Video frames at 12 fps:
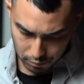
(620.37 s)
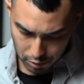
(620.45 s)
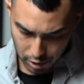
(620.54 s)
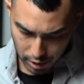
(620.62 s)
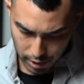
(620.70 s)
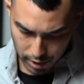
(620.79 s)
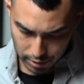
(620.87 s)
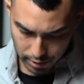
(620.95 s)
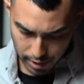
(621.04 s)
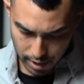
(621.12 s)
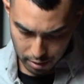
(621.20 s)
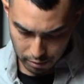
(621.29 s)

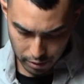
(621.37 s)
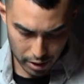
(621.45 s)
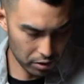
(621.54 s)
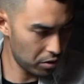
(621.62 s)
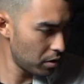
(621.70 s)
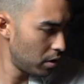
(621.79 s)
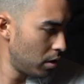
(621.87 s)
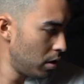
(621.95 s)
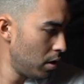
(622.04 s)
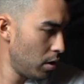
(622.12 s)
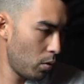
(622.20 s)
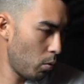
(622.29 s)
gigantic Allen wrench.
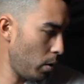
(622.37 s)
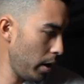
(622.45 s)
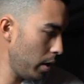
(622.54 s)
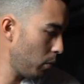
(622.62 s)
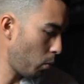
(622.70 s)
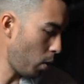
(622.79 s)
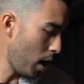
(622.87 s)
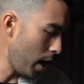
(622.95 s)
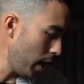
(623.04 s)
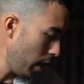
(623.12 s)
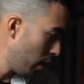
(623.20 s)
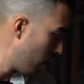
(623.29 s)
Wait,
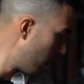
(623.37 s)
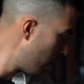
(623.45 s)
why?